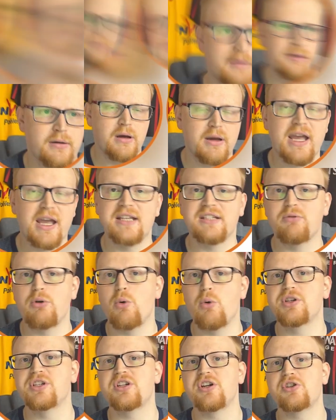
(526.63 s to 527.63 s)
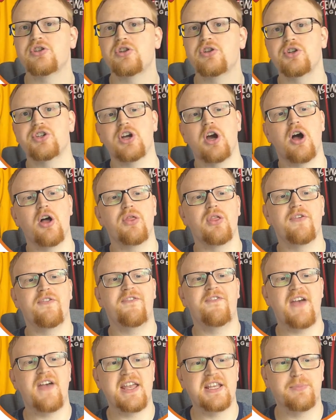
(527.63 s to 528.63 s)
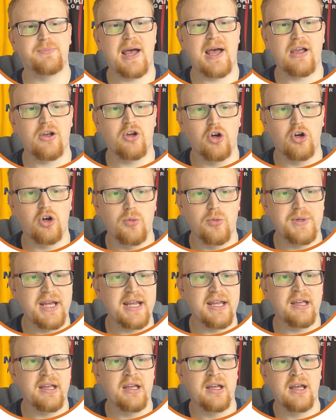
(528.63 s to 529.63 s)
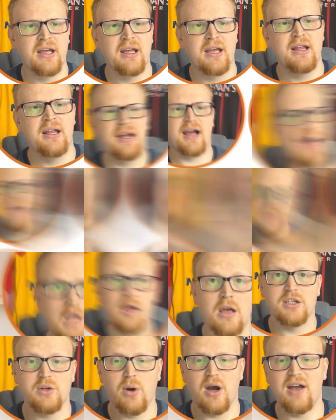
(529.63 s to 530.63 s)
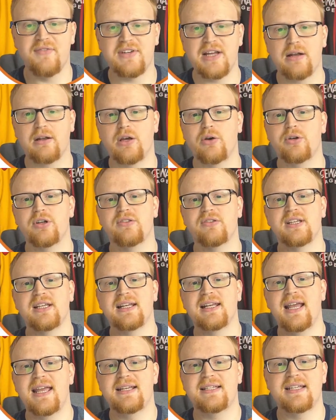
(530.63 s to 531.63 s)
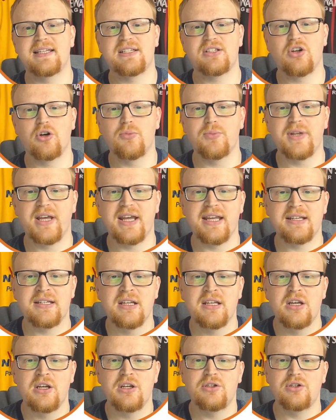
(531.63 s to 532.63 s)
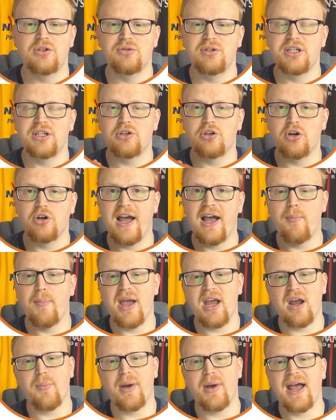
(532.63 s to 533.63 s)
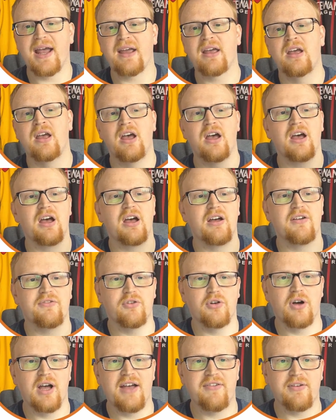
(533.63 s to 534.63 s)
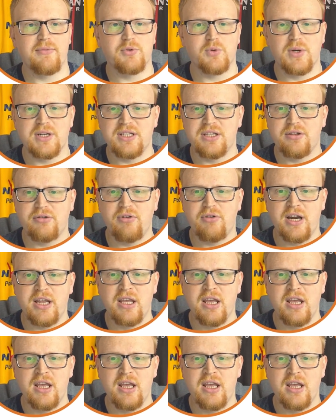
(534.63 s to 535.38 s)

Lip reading: Okay, so we wanted to touch on the face pack update as well. So I've downloaded the latest update to the cutout mega pack for FM23.